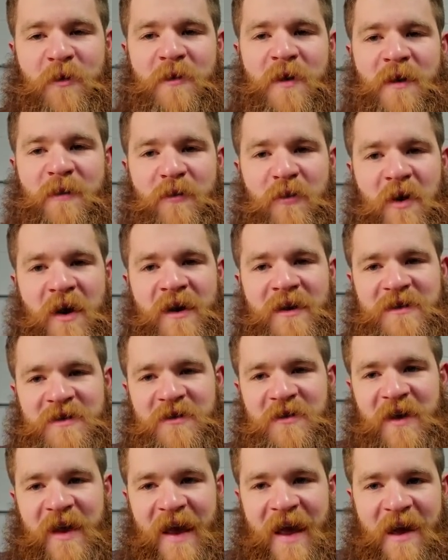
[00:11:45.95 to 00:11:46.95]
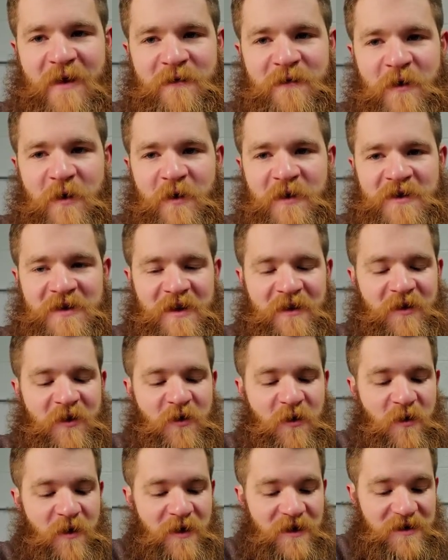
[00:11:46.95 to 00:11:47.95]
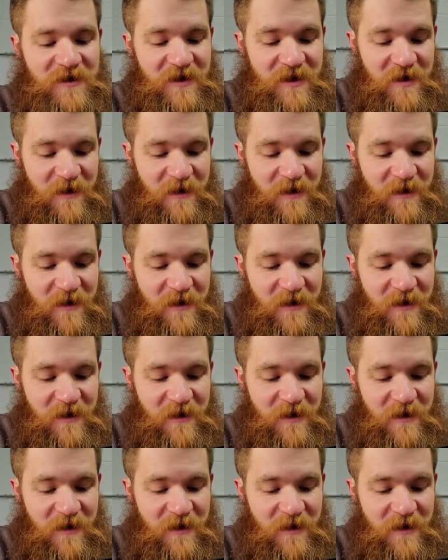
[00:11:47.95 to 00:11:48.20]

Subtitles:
my brain is only half focused on the coins.